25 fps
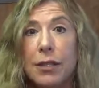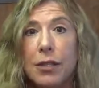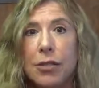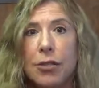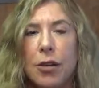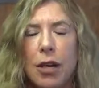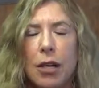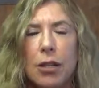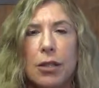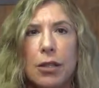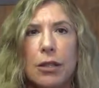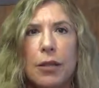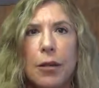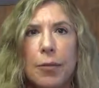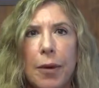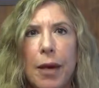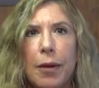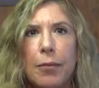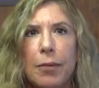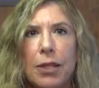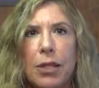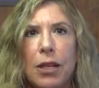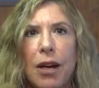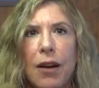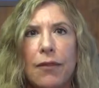instruction, the
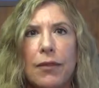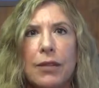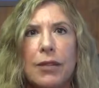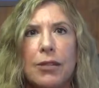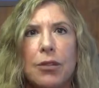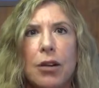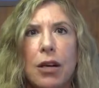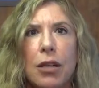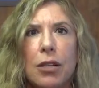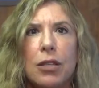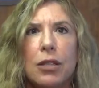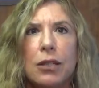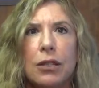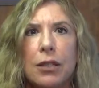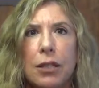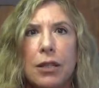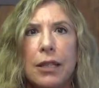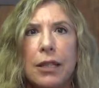baby shelf instruction, to